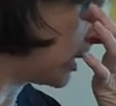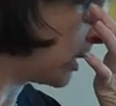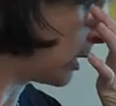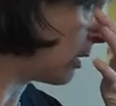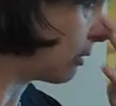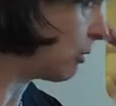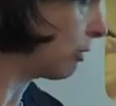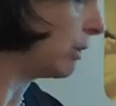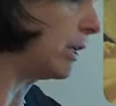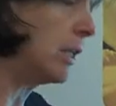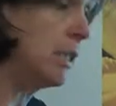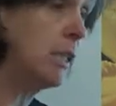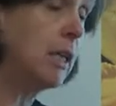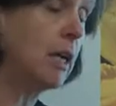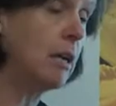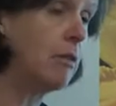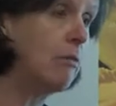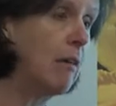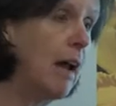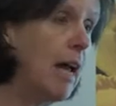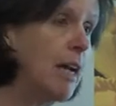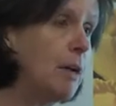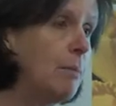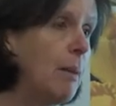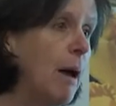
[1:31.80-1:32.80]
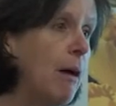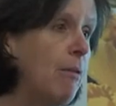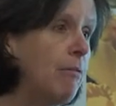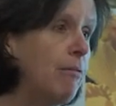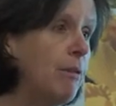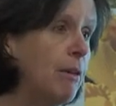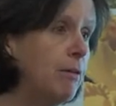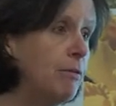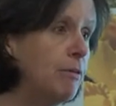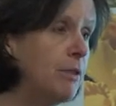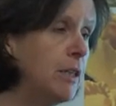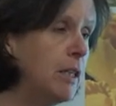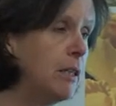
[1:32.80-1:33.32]
is increasing around about
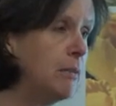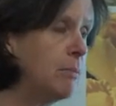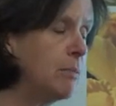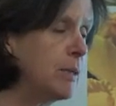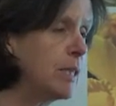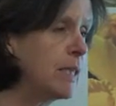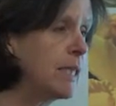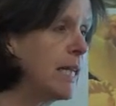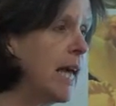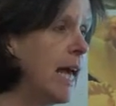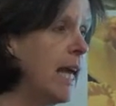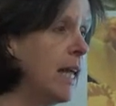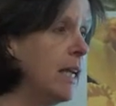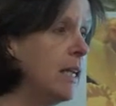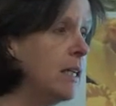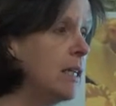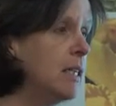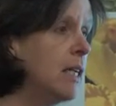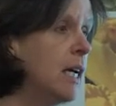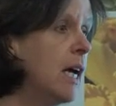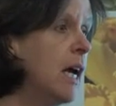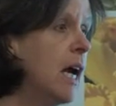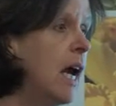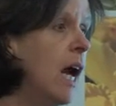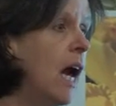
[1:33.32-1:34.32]
15%.